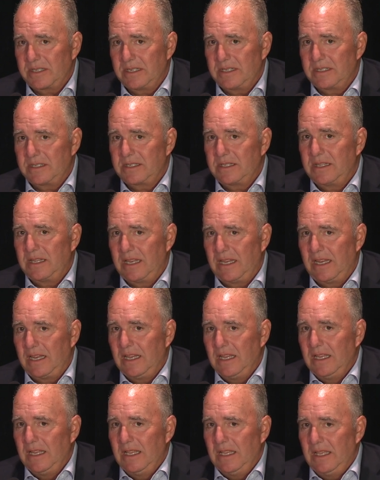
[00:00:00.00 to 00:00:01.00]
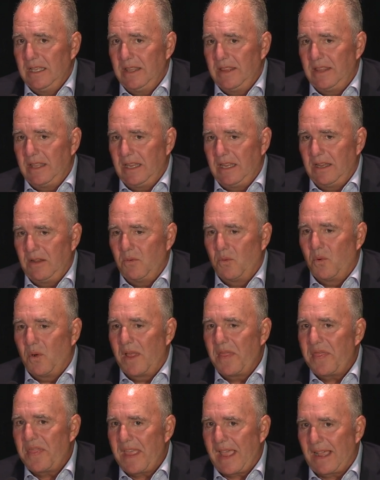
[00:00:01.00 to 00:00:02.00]
It's the the
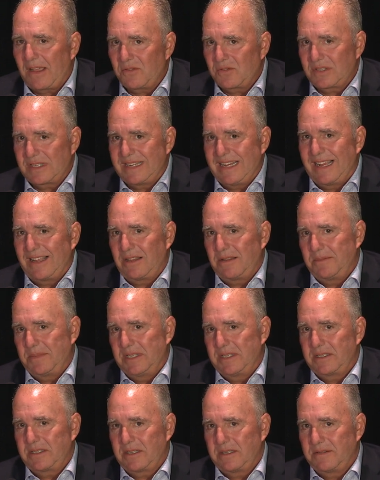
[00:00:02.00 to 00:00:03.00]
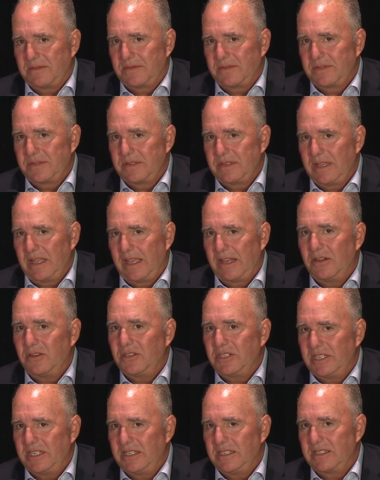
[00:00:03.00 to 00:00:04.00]
1,000 elements of
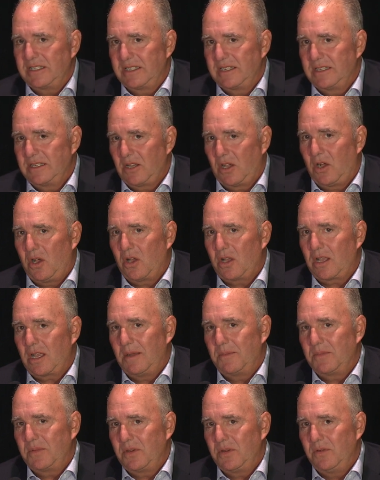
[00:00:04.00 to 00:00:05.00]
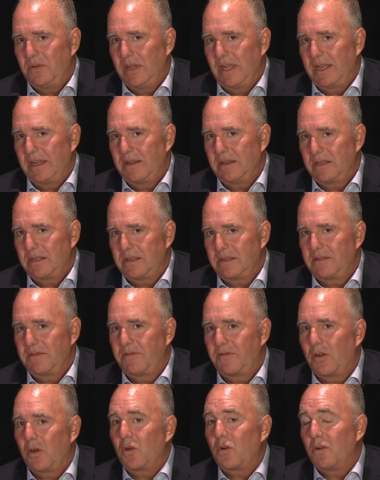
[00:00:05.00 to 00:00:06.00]
energies all come to a
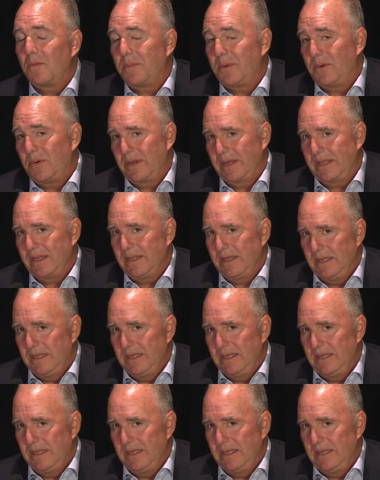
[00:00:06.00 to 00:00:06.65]
focal point